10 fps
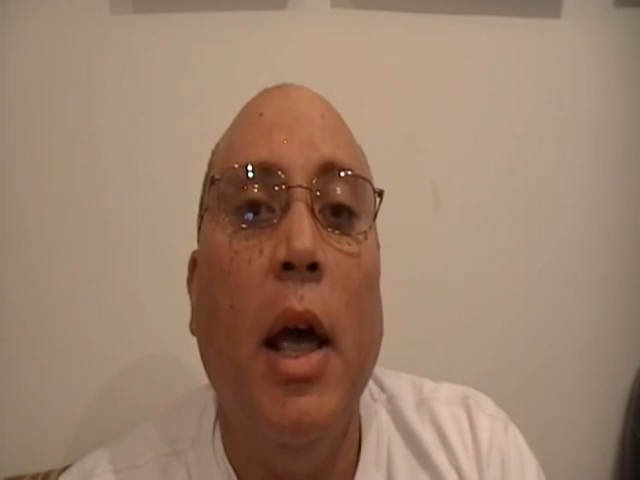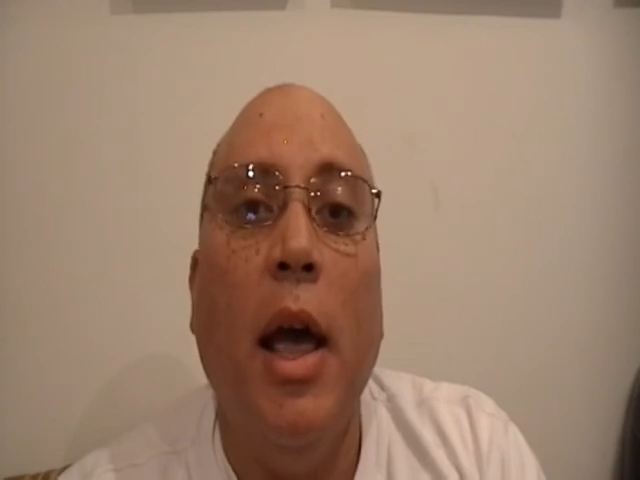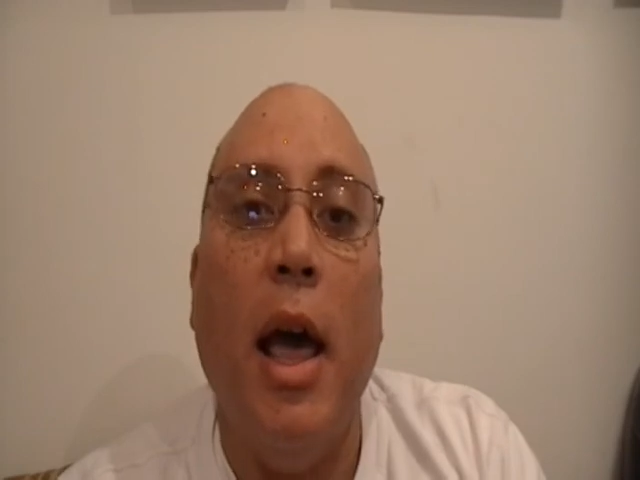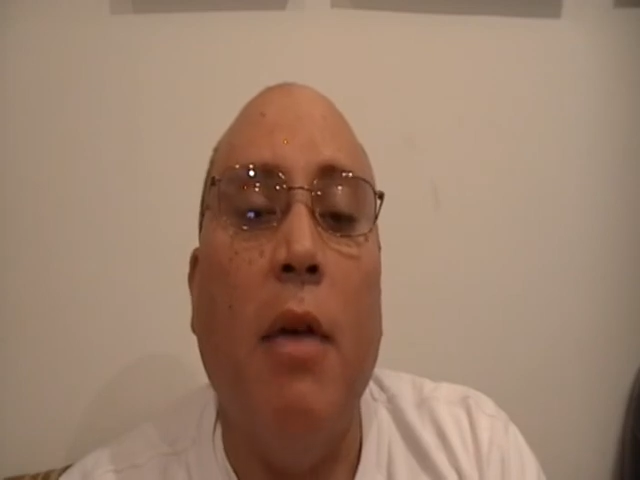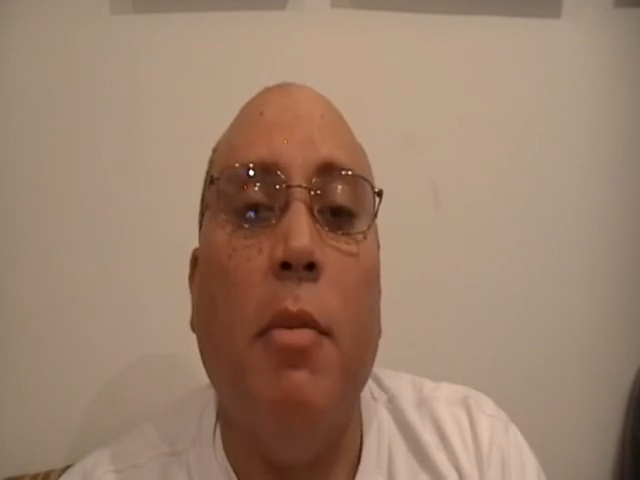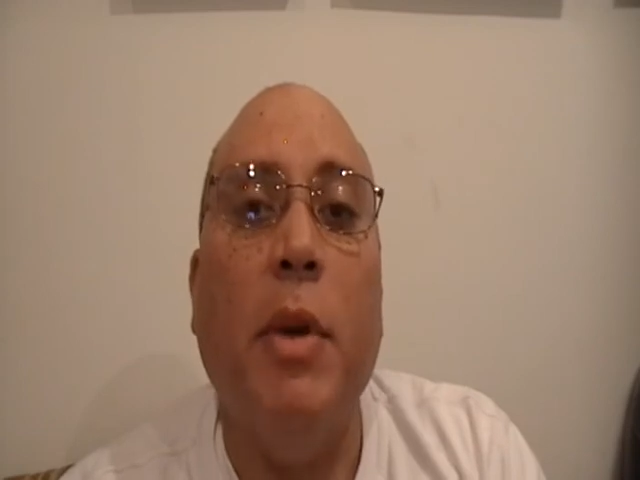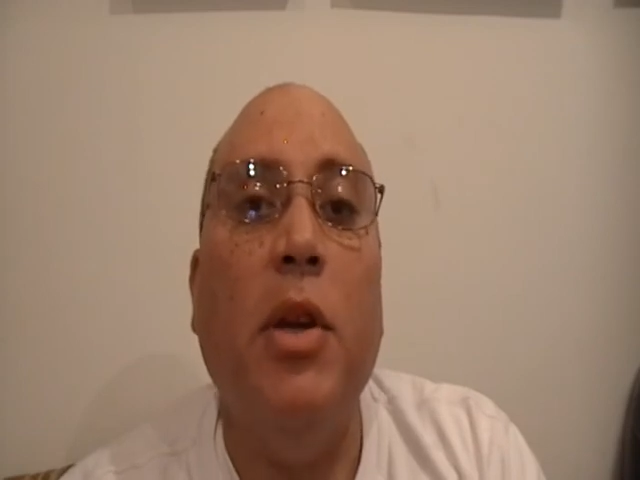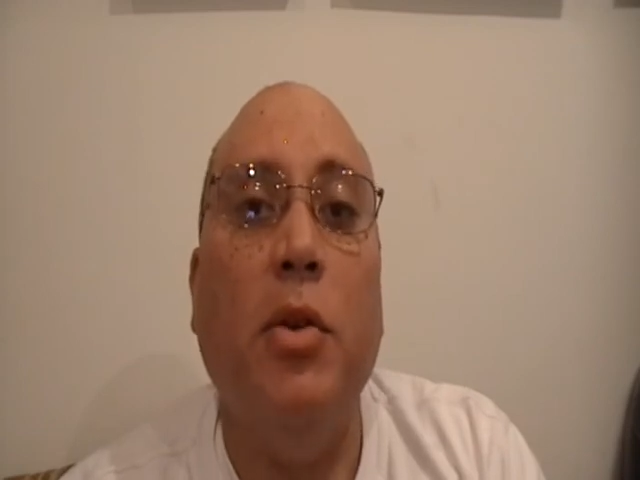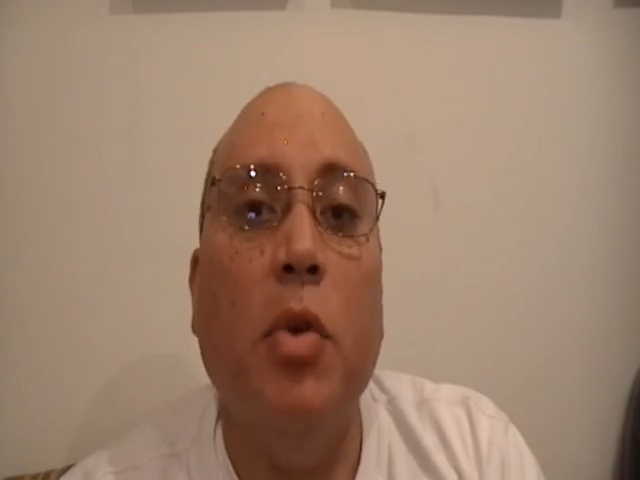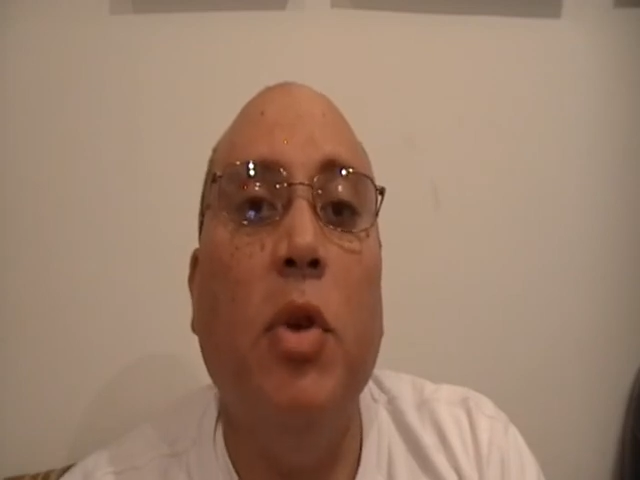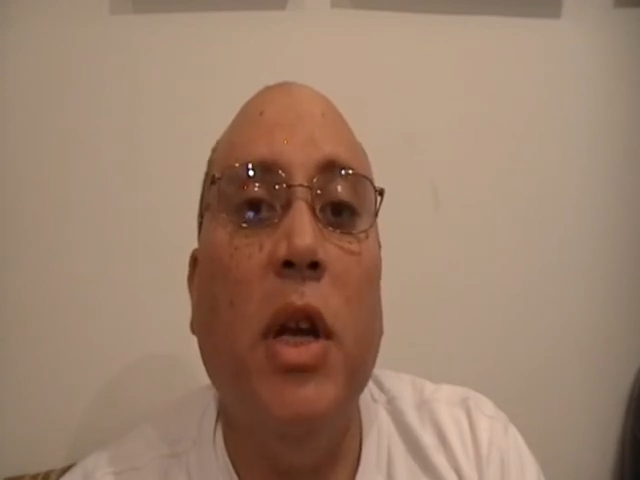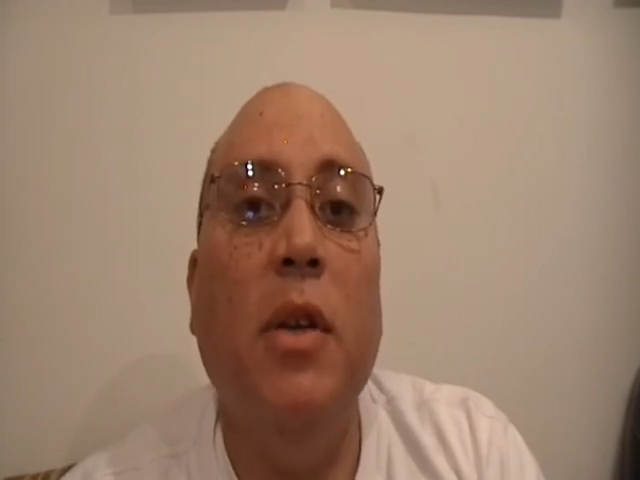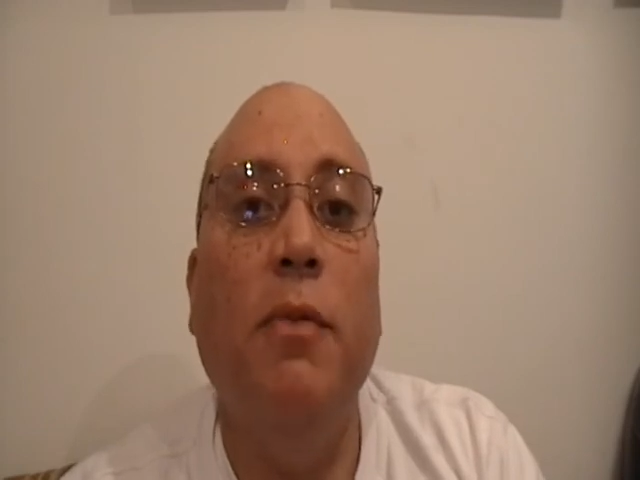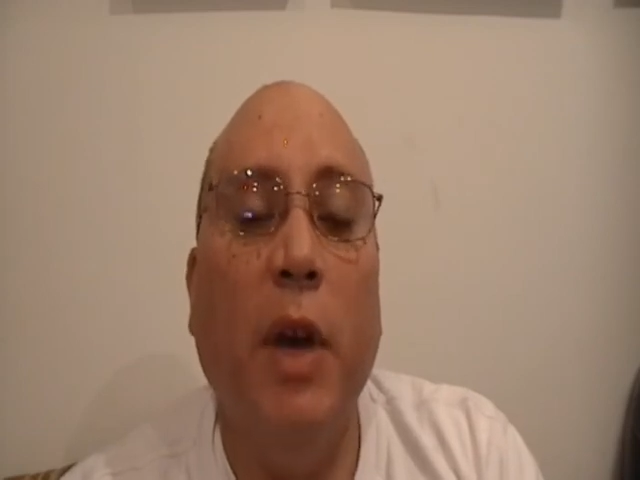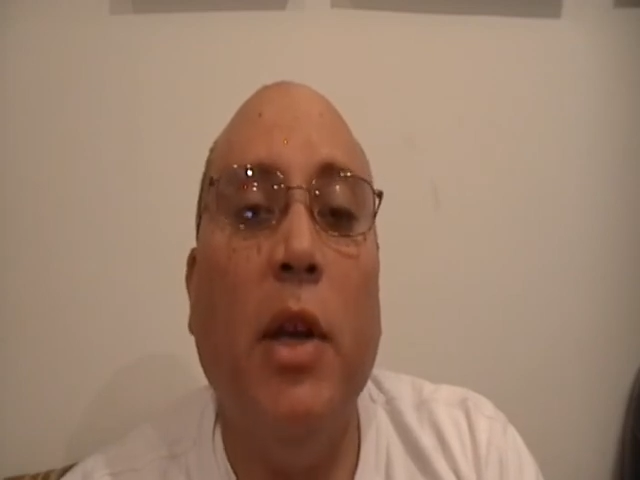having me to do
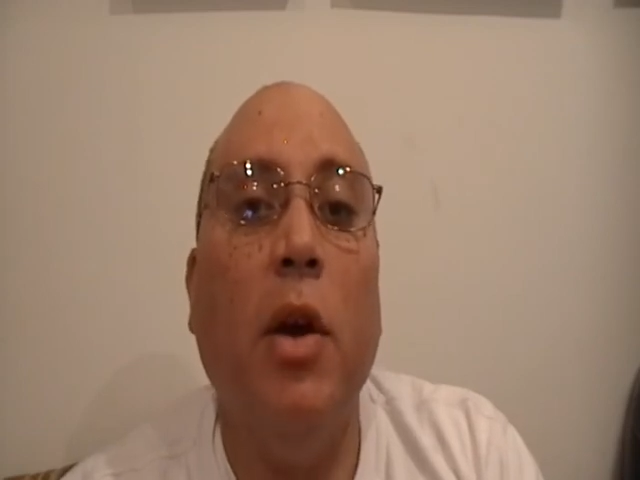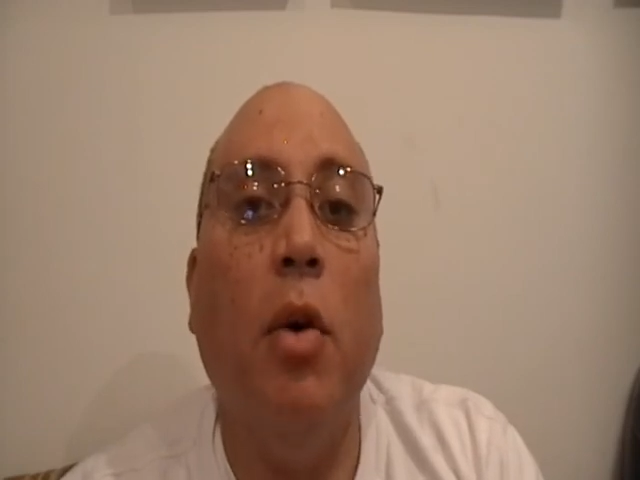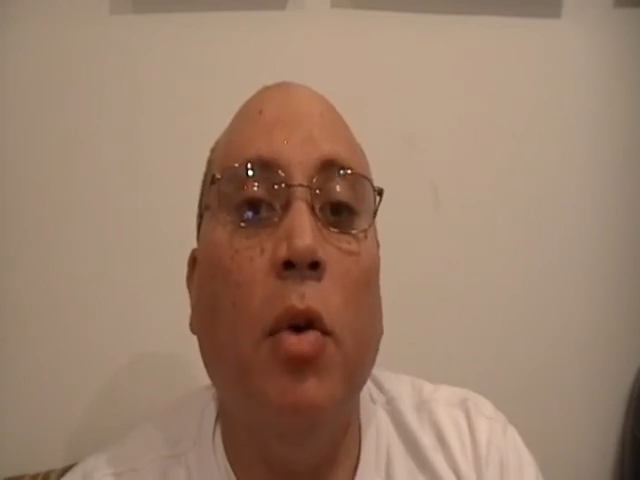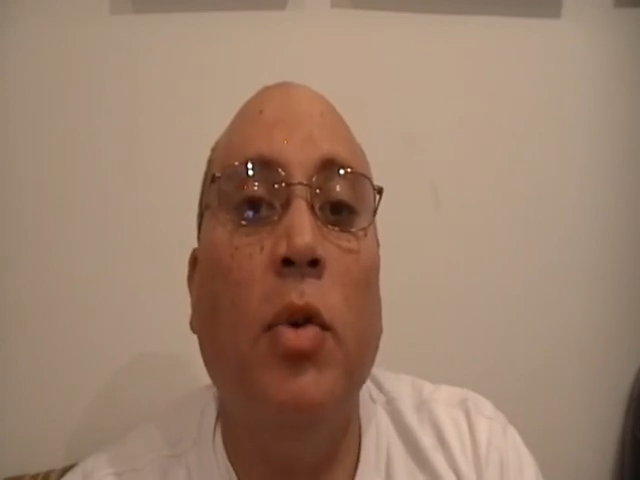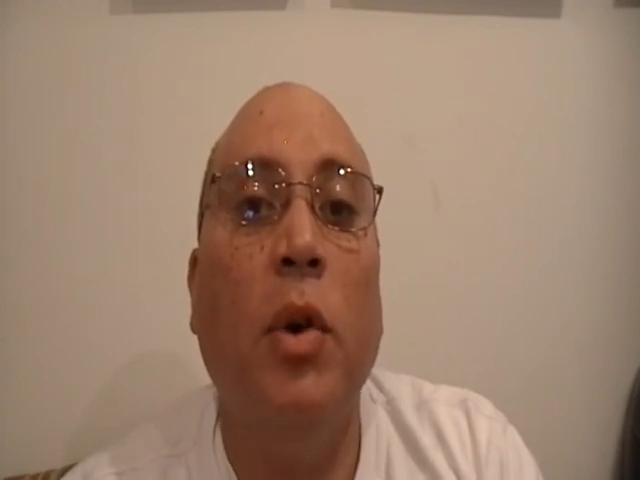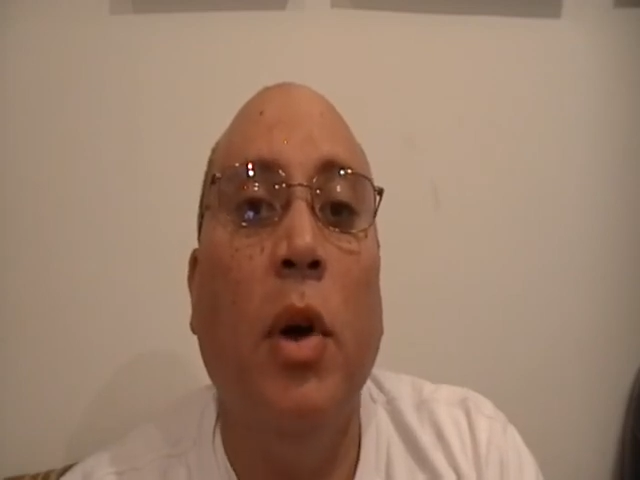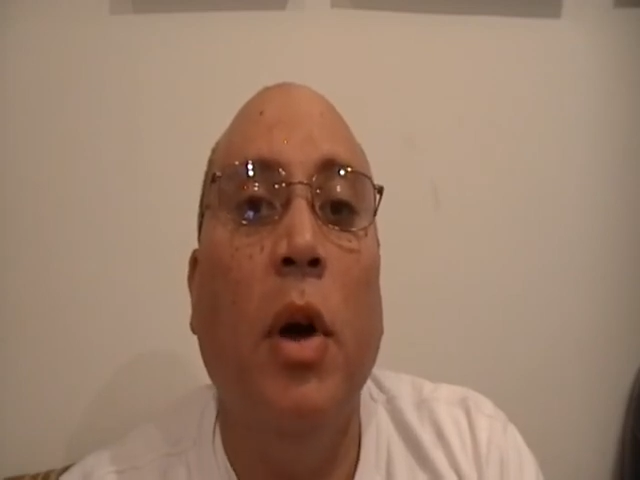these videos,